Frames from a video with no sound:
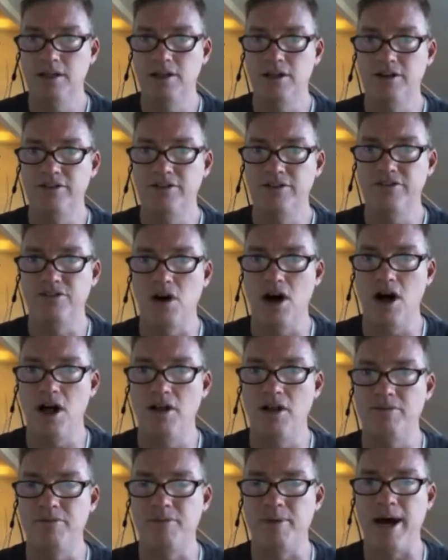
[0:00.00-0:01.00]
look for
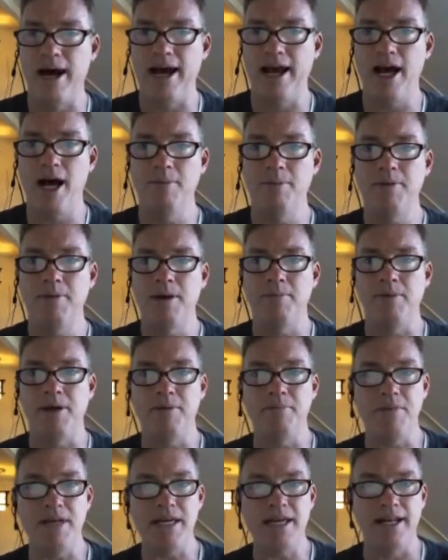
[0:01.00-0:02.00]
all of my upcoming
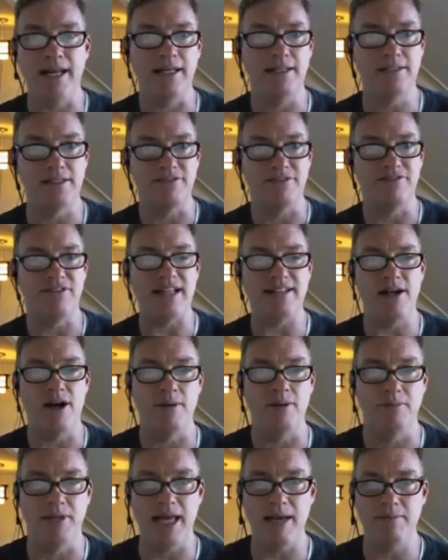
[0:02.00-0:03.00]
meetings, if that's how
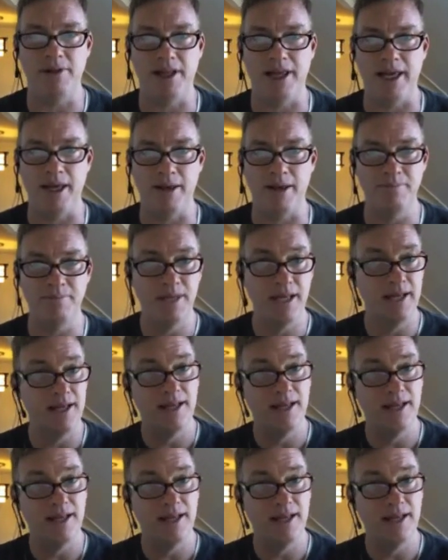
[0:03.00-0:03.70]
I'm labeling them,